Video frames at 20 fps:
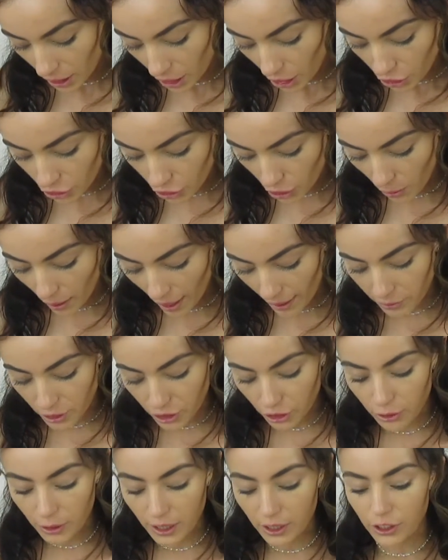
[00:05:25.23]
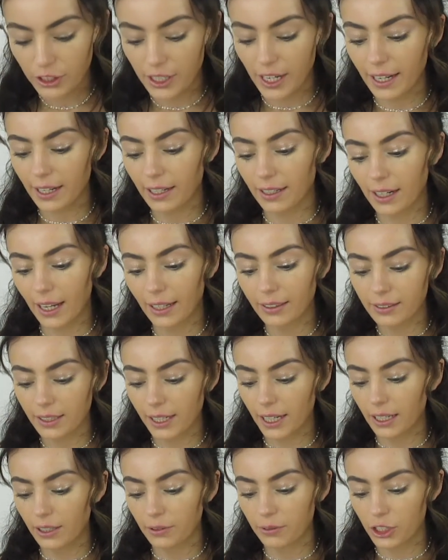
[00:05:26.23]
So I'm just going to take
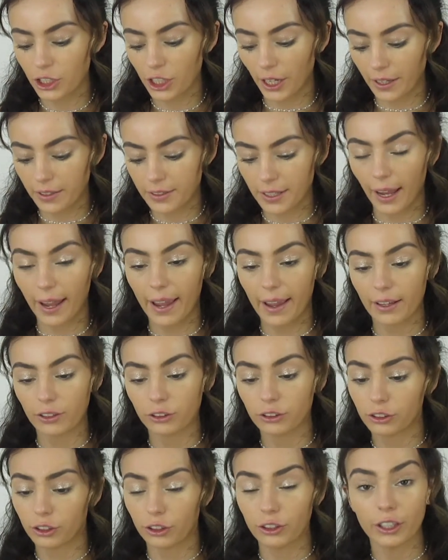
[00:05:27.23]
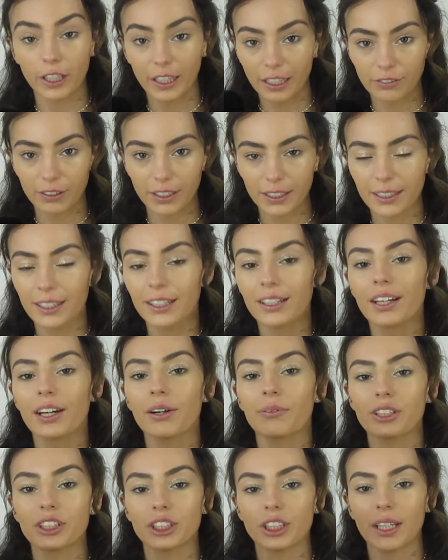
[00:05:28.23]
19, which is 2 even,
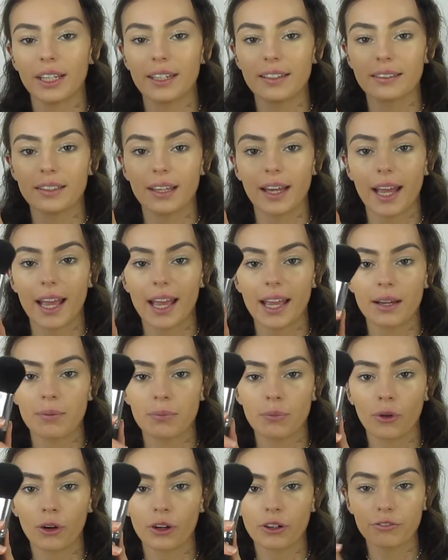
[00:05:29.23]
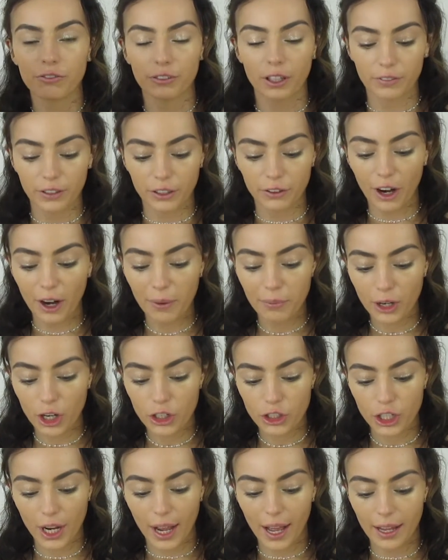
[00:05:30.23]
which is a more fluffy round
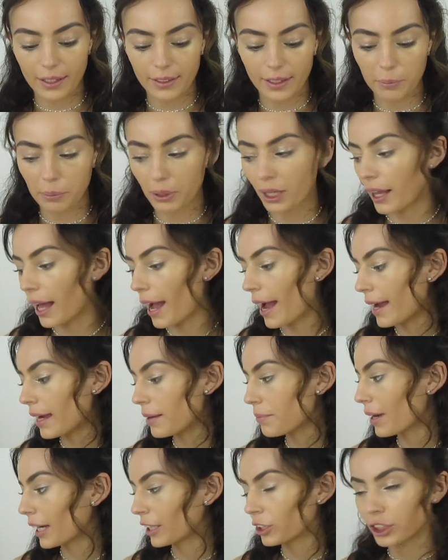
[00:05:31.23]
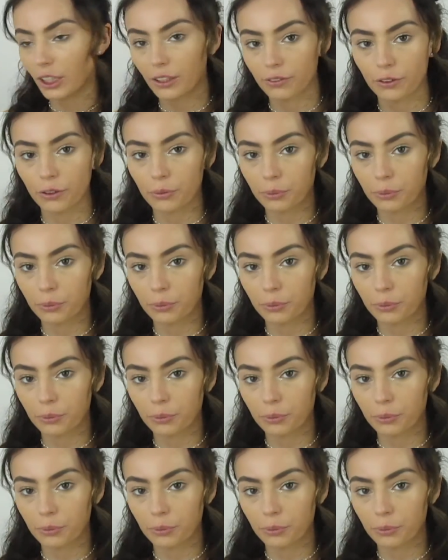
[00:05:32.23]
brush, and apply my general